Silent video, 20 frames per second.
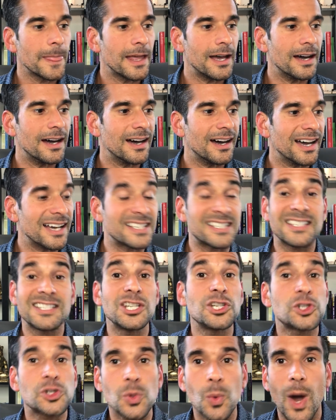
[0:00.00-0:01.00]
a
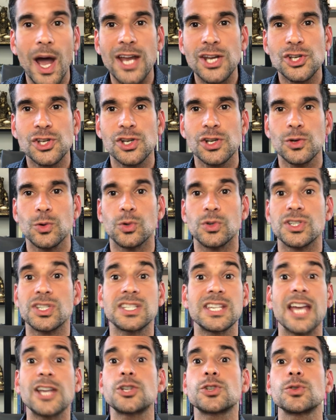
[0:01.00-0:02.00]
situation or
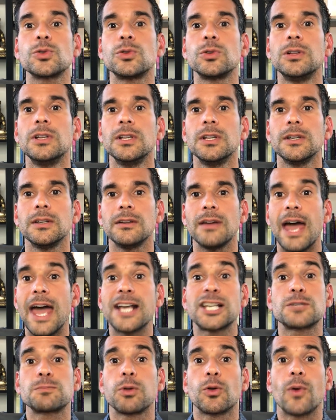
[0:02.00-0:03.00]
sexual
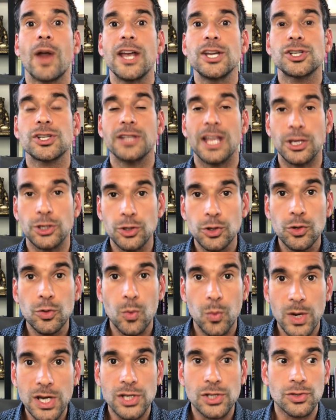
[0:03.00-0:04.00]
exploration that you
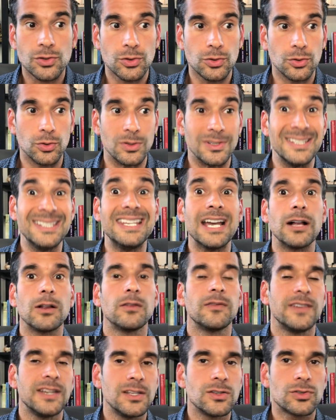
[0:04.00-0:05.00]
wish to
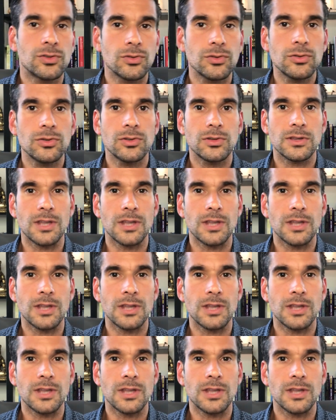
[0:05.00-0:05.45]
delve into,